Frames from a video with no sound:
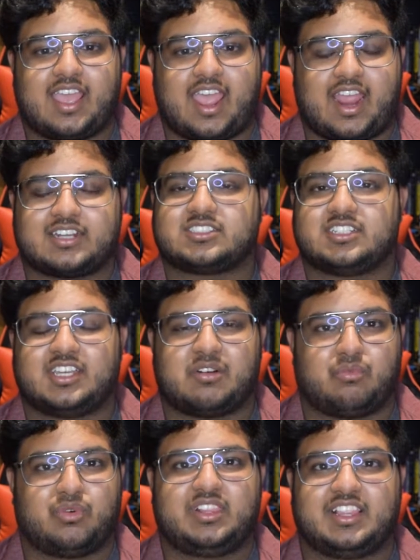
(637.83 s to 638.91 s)
actually, I
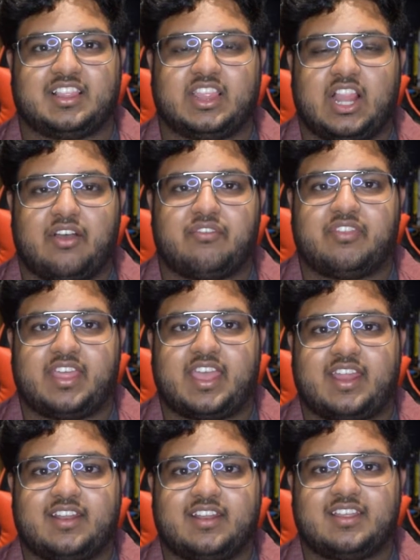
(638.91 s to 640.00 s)
really loved that.
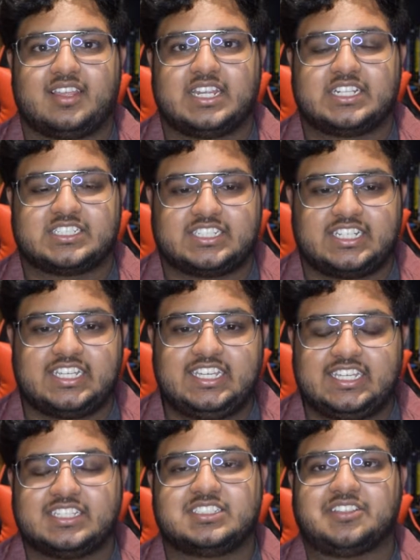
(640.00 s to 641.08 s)
She
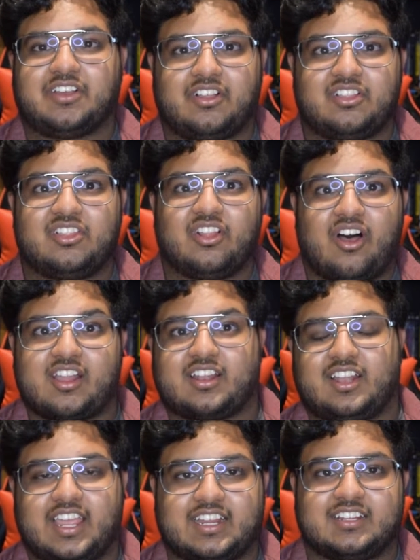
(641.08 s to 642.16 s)
is a lot
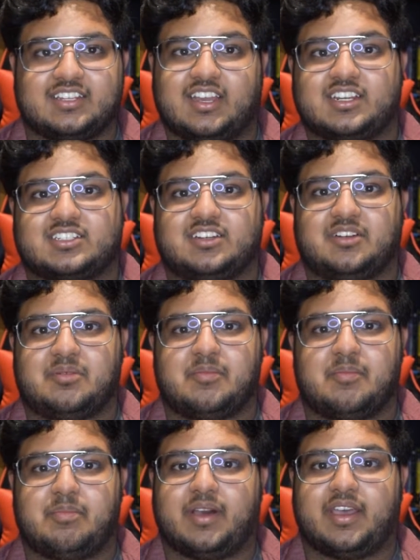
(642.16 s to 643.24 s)
like Natasha,
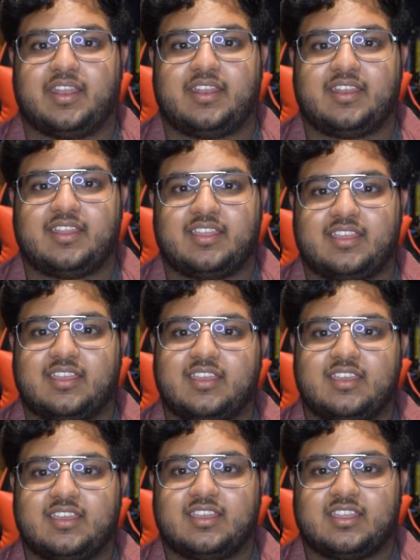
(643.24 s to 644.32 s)
but
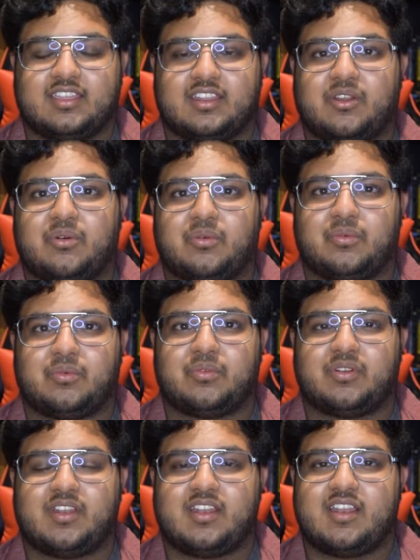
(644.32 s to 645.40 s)
you know,
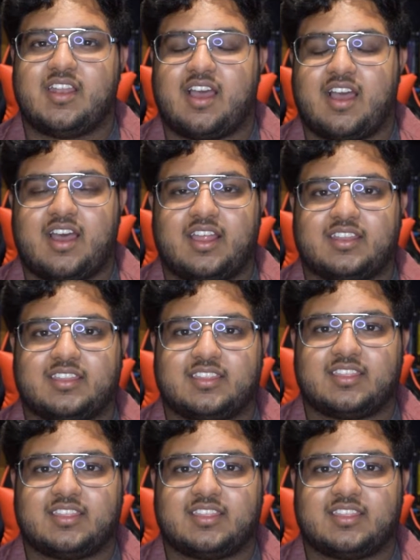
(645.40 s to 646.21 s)
not